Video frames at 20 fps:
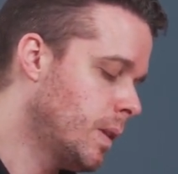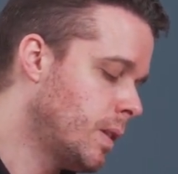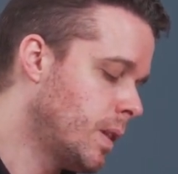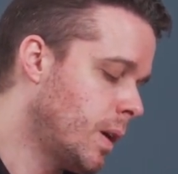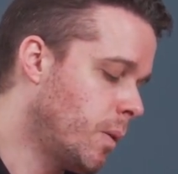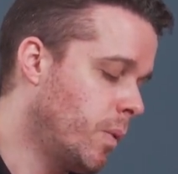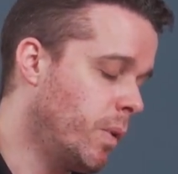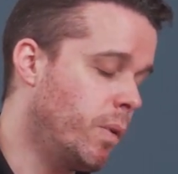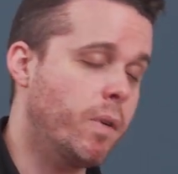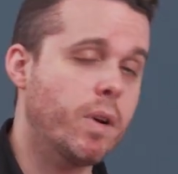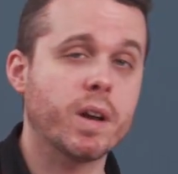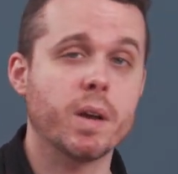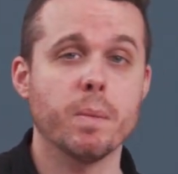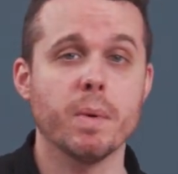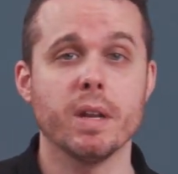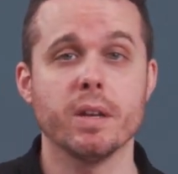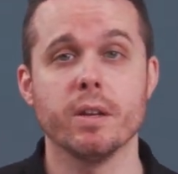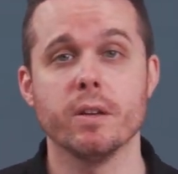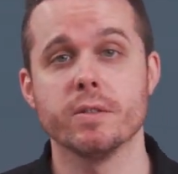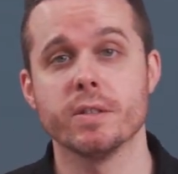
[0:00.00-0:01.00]
Now we
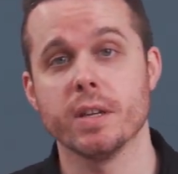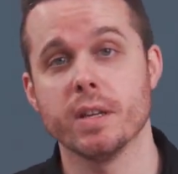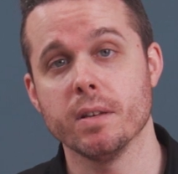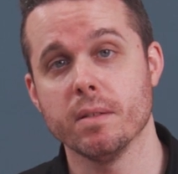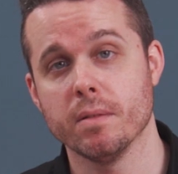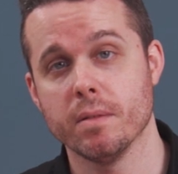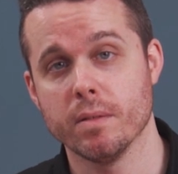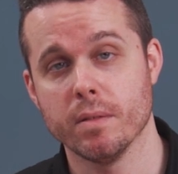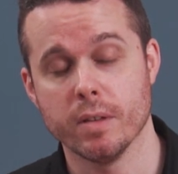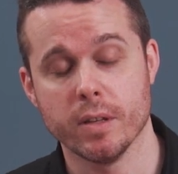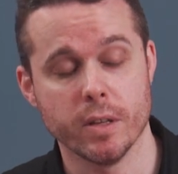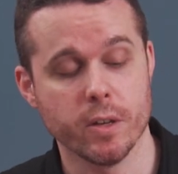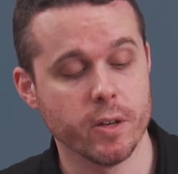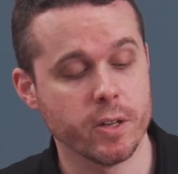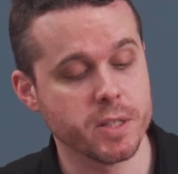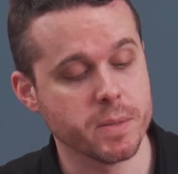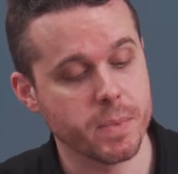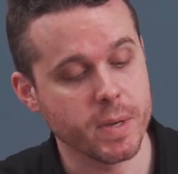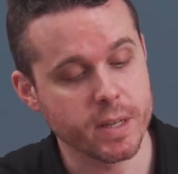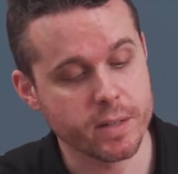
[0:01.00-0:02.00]
recommend using
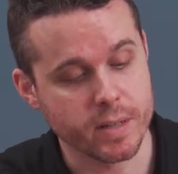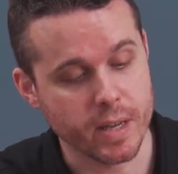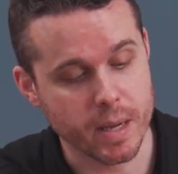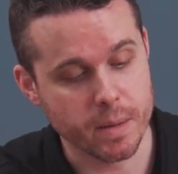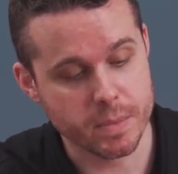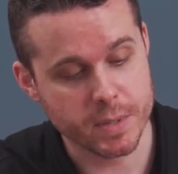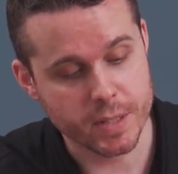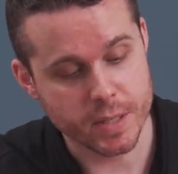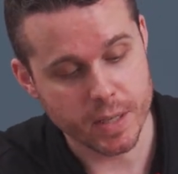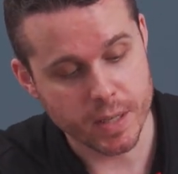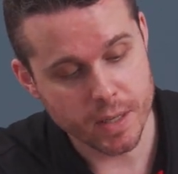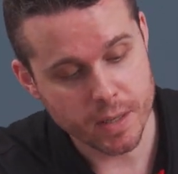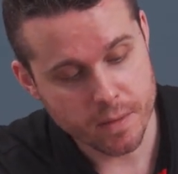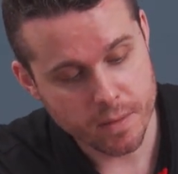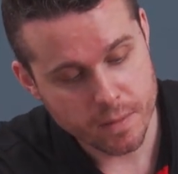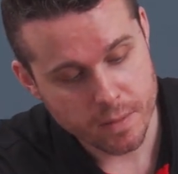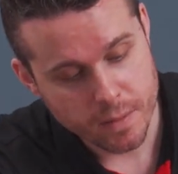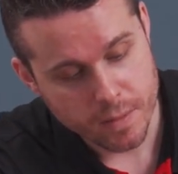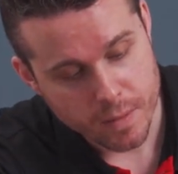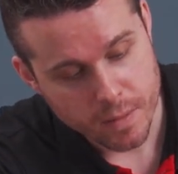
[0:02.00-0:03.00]
USB Type-C
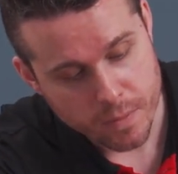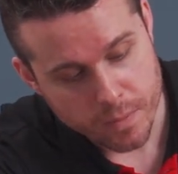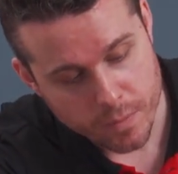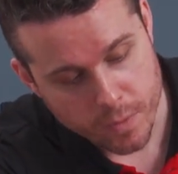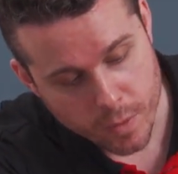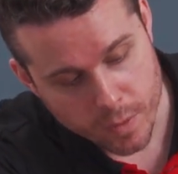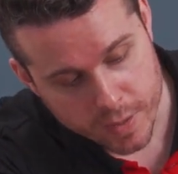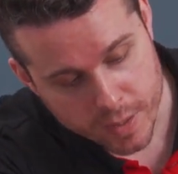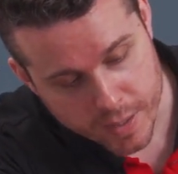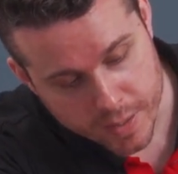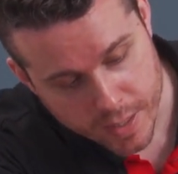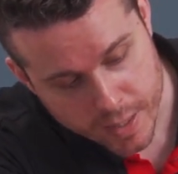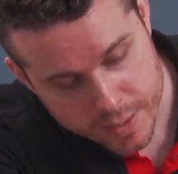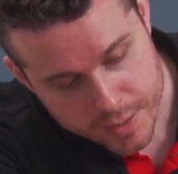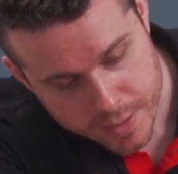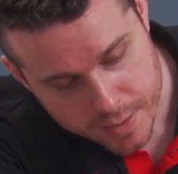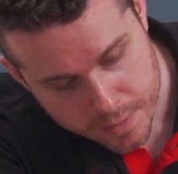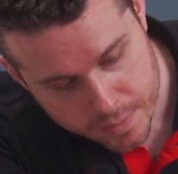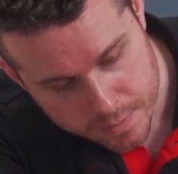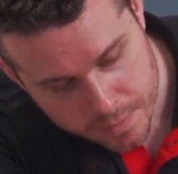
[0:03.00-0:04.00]
for the
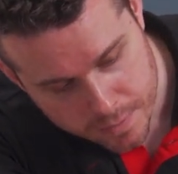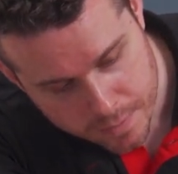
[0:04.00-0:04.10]
connection.